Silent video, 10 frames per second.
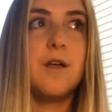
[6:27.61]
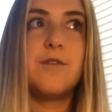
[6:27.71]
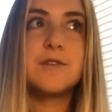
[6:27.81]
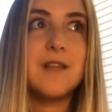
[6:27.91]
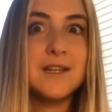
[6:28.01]

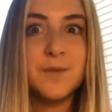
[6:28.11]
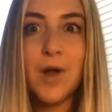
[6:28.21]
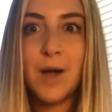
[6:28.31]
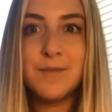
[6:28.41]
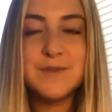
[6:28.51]
There's lots of
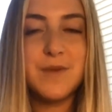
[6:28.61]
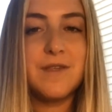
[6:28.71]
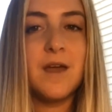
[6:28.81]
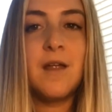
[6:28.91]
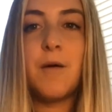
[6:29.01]
problems with
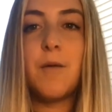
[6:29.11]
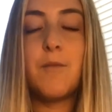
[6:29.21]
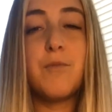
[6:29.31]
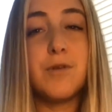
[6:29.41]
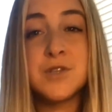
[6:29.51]
it.
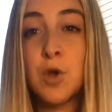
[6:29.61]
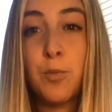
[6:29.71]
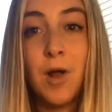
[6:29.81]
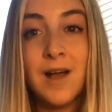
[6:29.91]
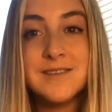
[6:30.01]
They're so
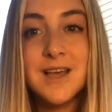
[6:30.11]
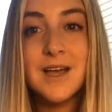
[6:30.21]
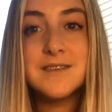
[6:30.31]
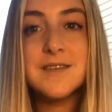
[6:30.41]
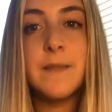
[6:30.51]

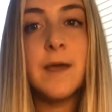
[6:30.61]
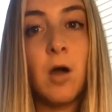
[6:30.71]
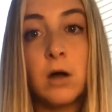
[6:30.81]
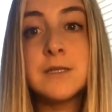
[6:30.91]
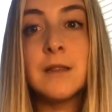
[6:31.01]
processed and they
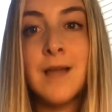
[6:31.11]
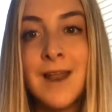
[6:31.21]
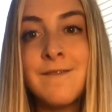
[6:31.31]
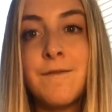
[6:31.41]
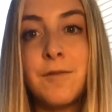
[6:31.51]
cause a
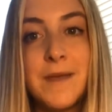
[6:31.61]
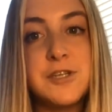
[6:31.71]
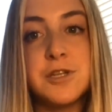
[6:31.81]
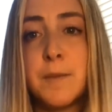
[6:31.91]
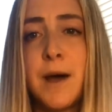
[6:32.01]
lot of
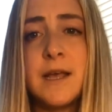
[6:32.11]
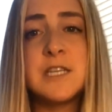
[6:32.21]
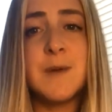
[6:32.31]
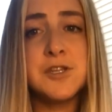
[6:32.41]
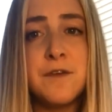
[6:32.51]
inflammation in the body,
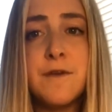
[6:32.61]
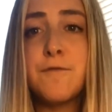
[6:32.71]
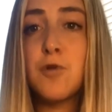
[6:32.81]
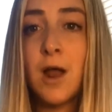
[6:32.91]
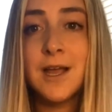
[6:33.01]
especially if you
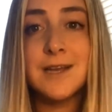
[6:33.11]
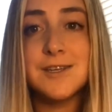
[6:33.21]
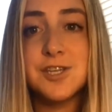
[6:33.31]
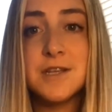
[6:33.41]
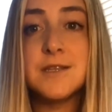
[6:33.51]
have chronic
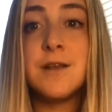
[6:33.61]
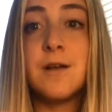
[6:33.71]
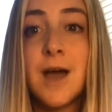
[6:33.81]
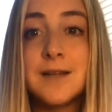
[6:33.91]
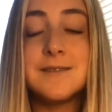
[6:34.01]
conditions and
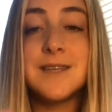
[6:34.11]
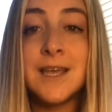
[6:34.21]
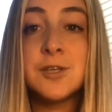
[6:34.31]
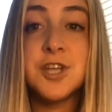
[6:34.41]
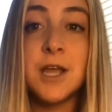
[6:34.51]
you're not
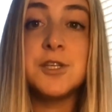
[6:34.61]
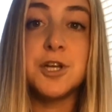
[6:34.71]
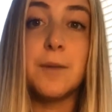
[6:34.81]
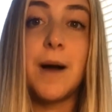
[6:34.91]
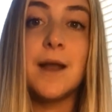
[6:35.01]
seeing change in
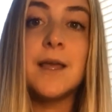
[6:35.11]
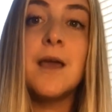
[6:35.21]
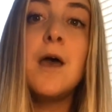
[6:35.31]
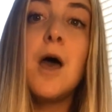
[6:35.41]
your body.